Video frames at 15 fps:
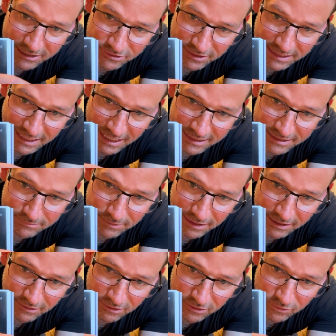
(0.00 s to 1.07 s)
So the
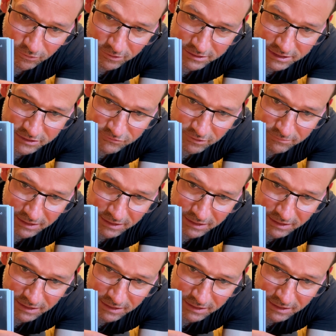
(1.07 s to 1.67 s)
yakiba, of course, is from